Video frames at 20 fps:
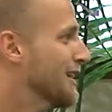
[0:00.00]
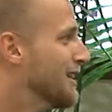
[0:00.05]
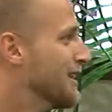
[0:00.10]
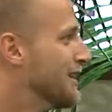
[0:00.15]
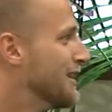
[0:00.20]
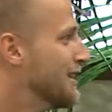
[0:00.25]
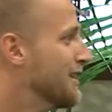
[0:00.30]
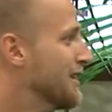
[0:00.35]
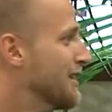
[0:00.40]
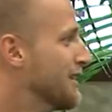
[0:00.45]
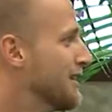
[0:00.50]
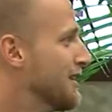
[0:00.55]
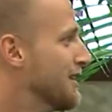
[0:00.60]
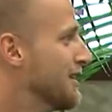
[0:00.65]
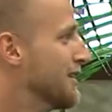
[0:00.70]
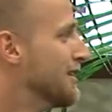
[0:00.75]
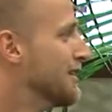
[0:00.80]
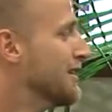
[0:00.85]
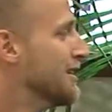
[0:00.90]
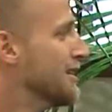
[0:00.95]

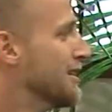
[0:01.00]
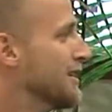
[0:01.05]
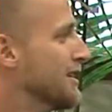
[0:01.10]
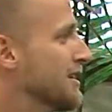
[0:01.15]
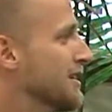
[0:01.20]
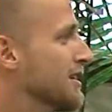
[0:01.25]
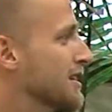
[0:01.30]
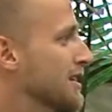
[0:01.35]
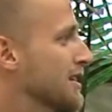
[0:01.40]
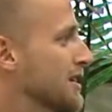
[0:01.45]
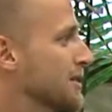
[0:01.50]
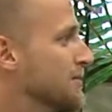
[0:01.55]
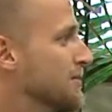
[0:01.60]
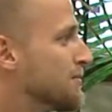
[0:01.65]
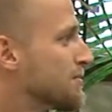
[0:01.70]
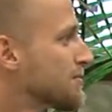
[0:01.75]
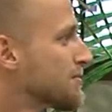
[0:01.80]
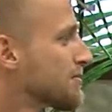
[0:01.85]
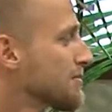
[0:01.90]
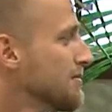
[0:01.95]

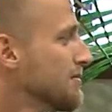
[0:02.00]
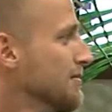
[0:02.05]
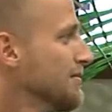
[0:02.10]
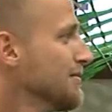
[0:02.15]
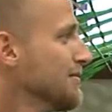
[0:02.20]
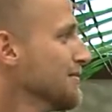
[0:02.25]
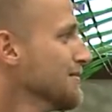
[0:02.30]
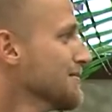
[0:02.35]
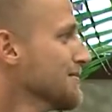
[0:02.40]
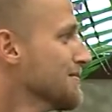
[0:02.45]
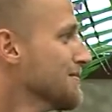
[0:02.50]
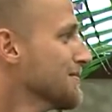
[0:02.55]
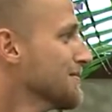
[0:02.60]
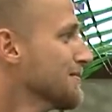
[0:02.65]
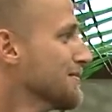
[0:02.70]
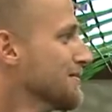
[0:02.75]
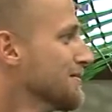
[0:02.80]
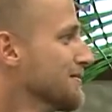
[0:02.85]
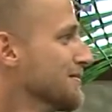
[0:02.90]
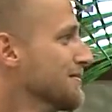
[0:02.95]

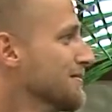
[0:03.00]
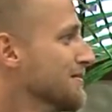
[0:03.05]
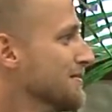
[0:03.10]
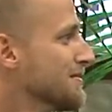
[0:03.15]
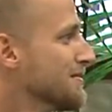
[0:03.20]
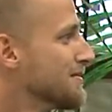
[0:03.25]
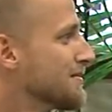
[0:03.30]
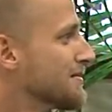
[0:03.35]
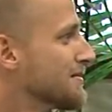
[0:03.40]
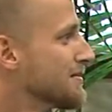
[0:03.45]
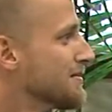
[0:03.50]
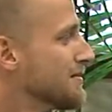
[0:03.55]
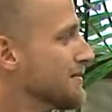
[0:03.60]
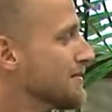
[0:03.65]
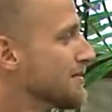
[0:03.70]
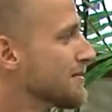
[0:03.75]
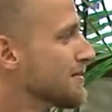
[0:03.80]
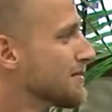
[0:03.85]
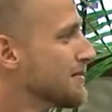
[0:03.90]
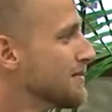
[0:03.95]

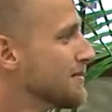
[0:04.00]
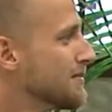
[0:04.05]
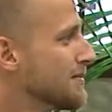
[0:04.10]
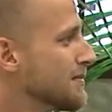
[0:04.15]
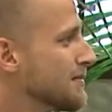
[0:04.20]
No words are spoken by the person on screen.